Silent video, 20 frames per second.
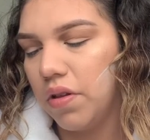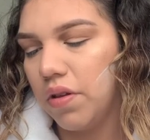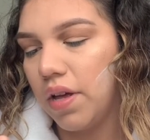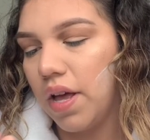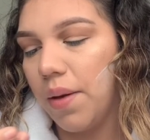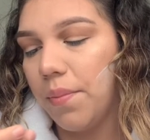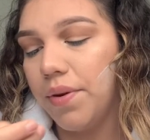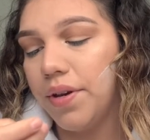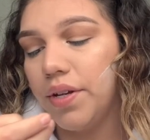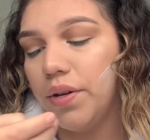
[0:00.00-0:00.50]

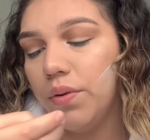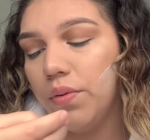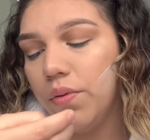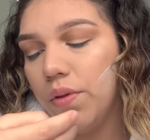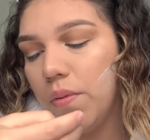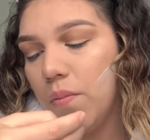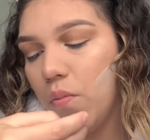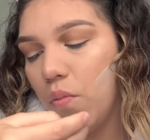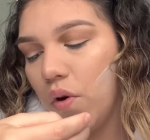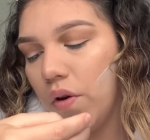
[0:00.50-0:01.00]
I'm going to go into
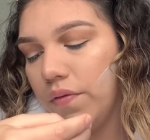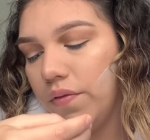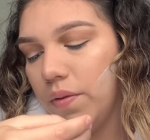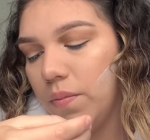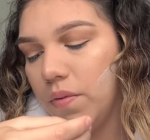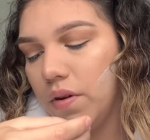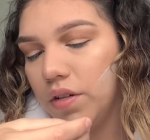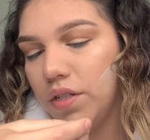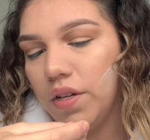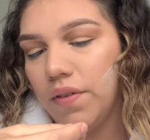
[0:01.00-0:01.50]
the Morphe
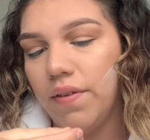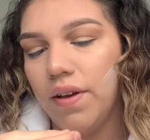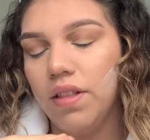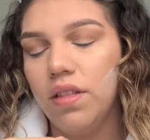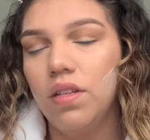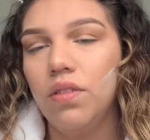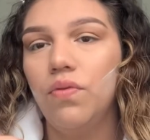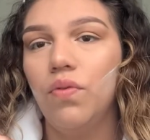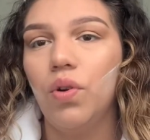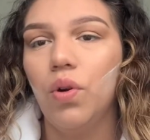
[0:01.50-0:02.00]
brush. I've had
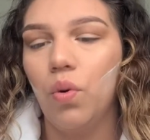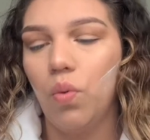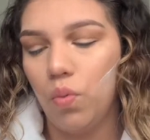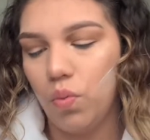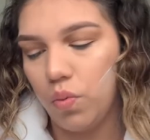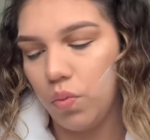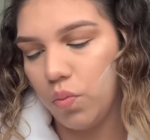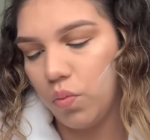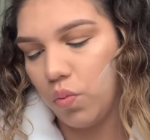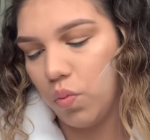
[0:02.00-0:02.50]
this for a
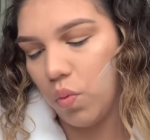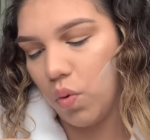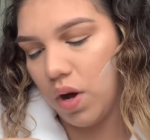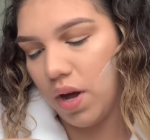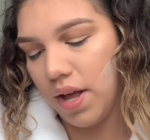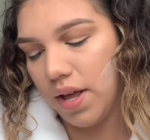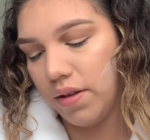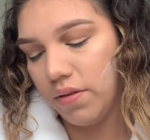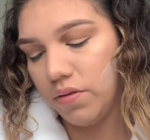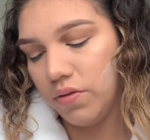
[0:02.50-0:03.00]

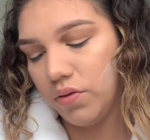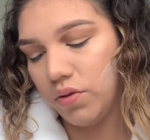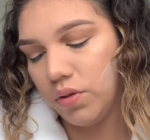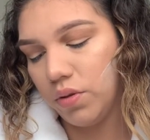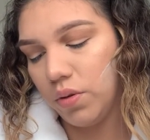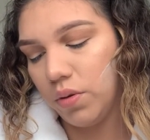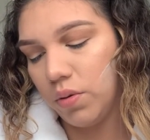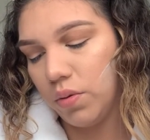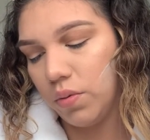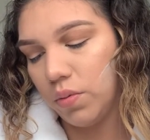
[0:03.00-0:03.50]
while,
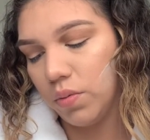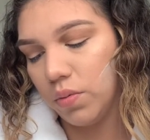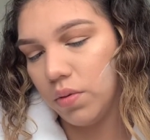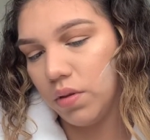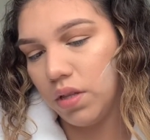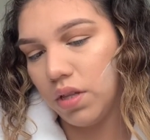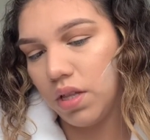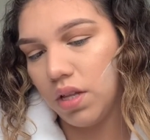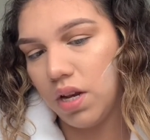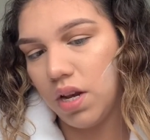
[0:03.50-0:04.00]
so
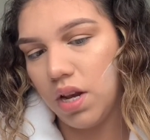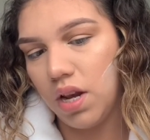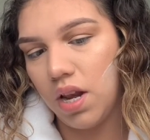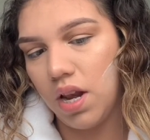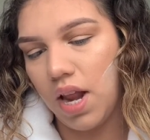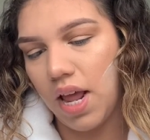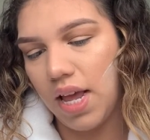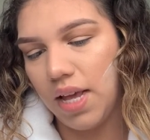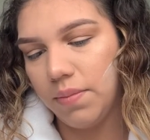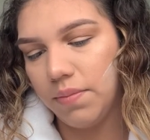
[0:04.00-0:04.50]
the
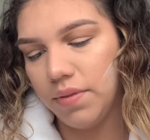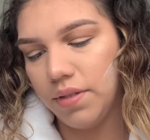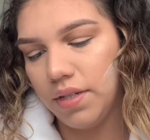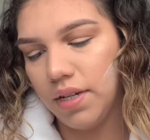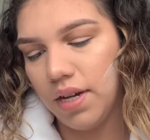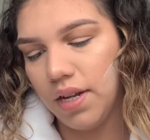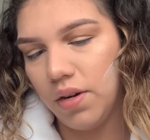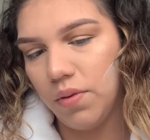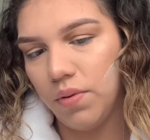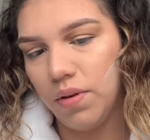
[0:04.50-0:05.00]
name's
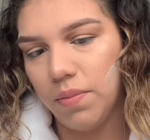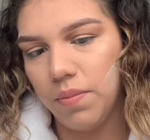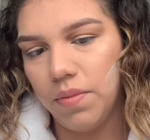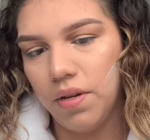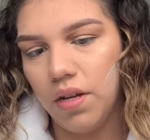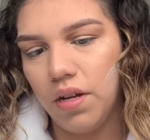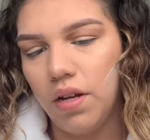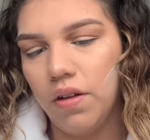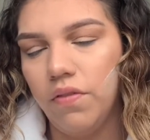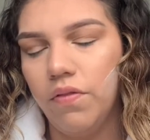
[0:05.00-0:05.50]
kind of rubbed
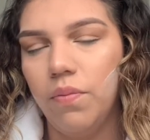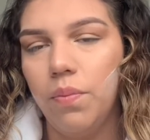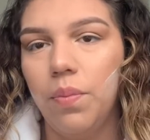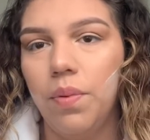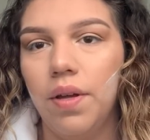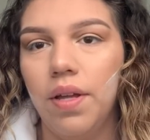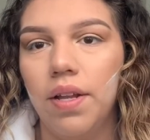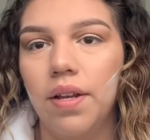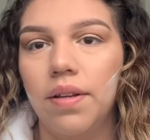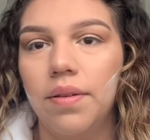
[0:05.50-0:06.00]
off,
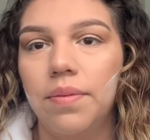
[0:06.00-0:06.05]
but